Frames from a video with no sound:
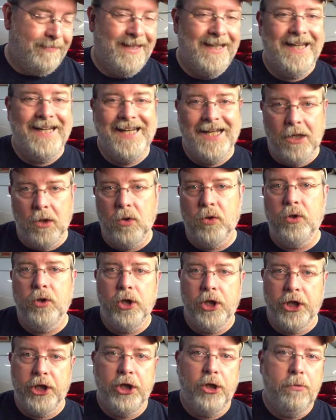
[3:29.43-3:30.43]
you get older,
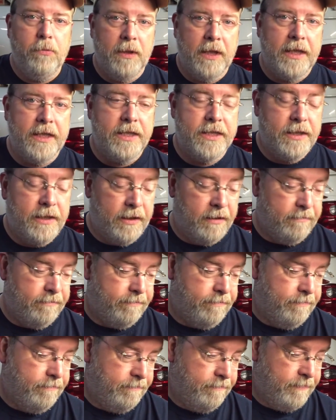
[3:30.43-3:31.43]
you accumulate
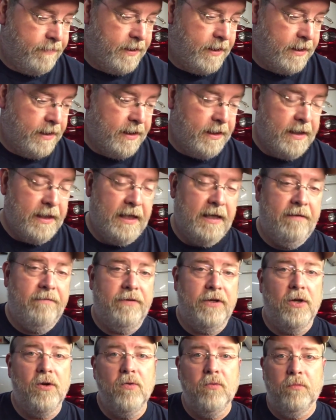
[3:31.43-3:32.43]
stuff. And if
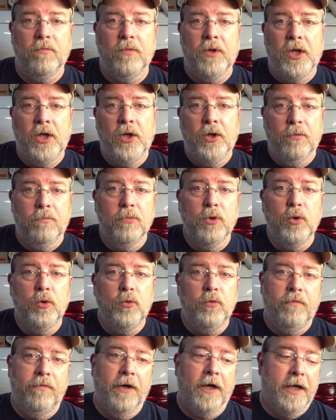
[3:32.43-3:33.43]
you don't
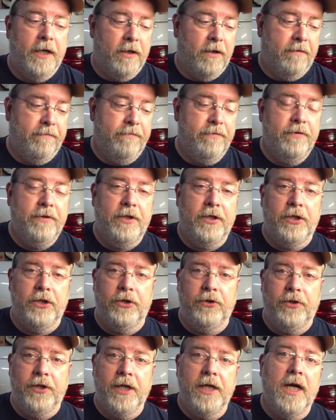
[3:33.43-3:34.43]
move very often,
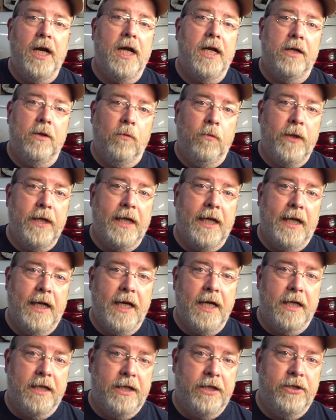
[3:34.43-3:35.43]
you tend not to weed it out.